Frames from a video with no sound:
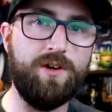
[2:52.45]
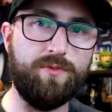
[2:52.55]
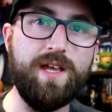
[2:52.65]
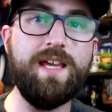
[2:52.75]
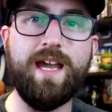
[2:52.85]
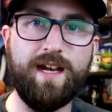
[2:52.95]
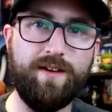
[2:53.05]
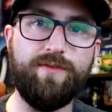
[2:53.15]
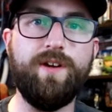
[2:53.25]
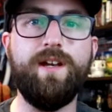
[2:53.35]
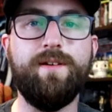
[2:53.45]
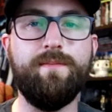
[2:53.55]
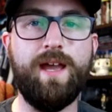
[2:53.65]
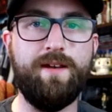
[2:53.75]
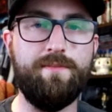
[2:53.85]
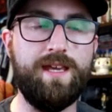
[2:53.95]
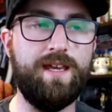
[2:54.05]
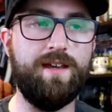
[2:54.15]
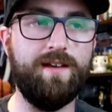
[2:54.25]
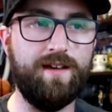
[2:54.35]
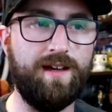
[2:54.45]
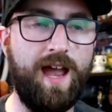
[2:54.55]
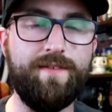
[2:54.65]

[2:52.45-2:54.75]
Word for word: regaining freedom and being uh,